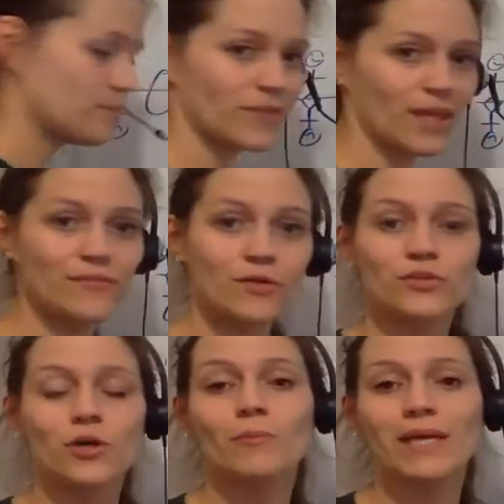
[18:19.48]
if you
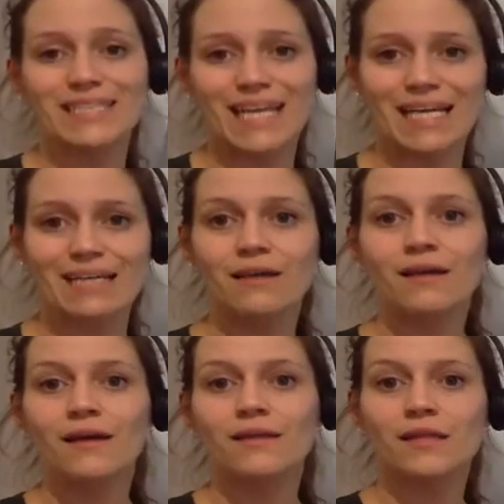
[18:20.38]
don't maintain
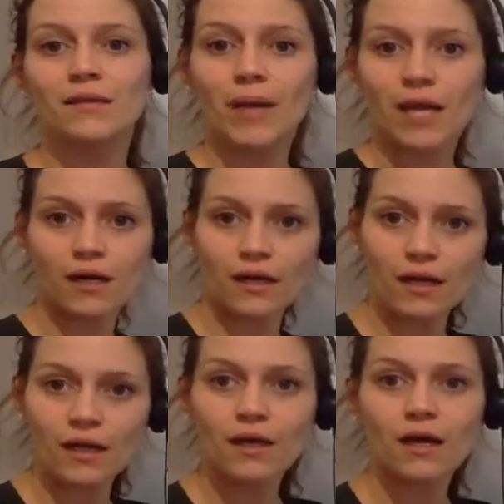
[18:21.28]
the
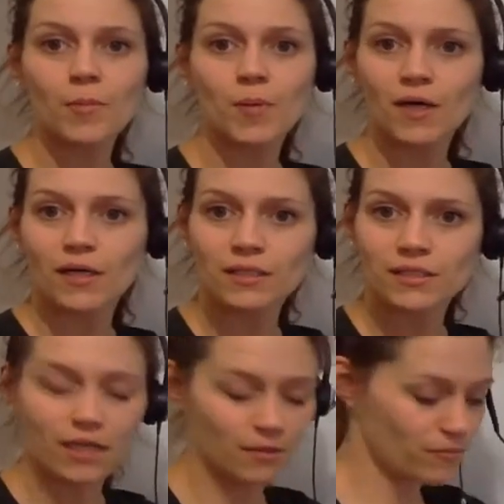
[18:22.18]
parity upon
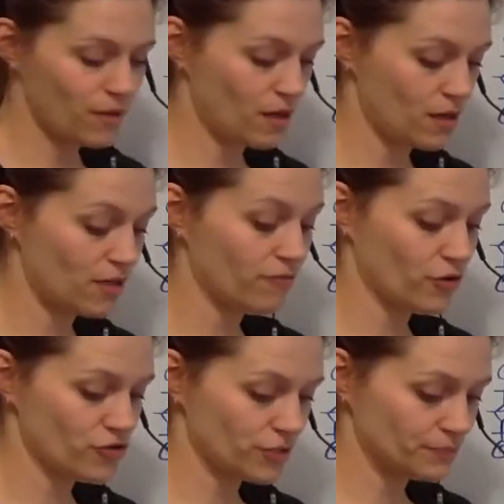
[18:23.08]

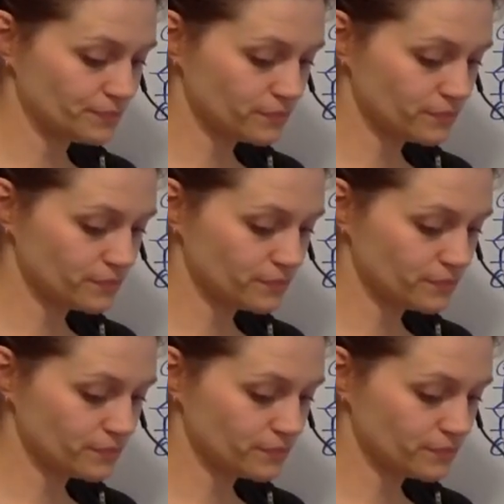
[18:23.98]
inversion.